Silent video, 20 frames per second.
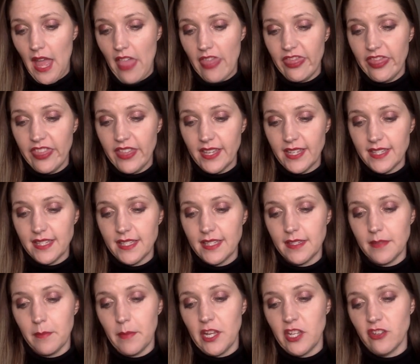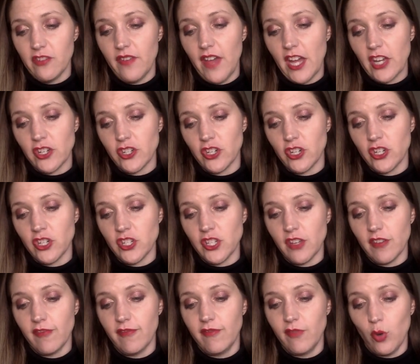And this manufactures
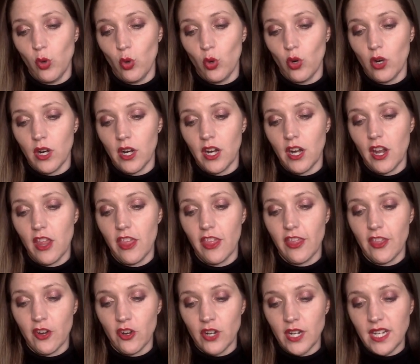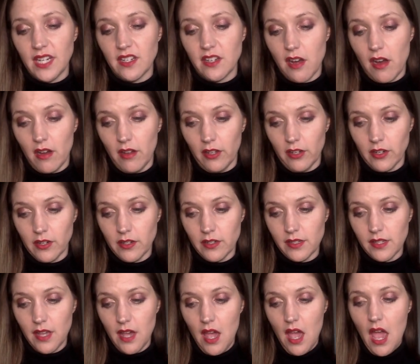for $30.
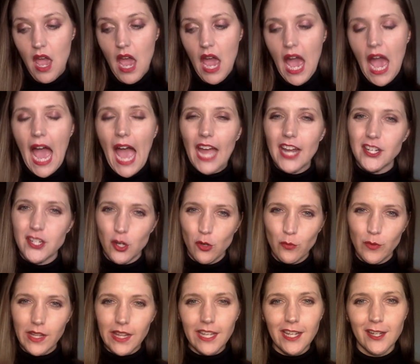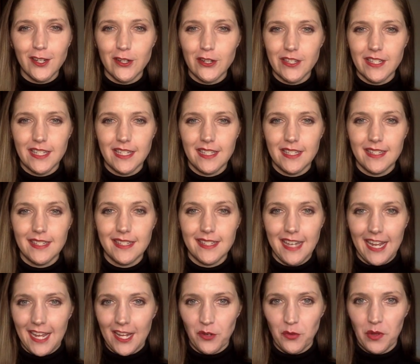I don't really
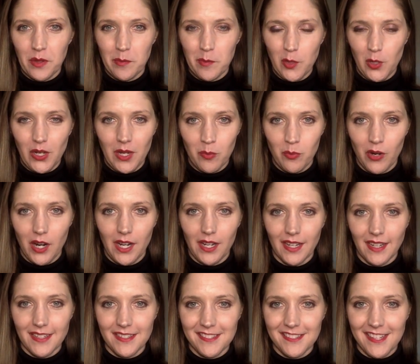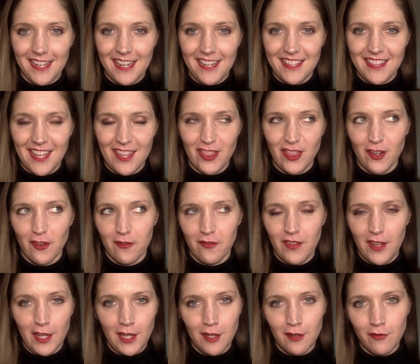understand when beauty products say that they're
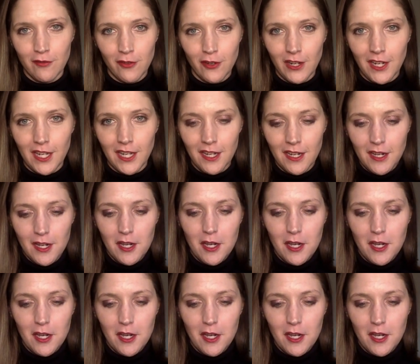vegan-free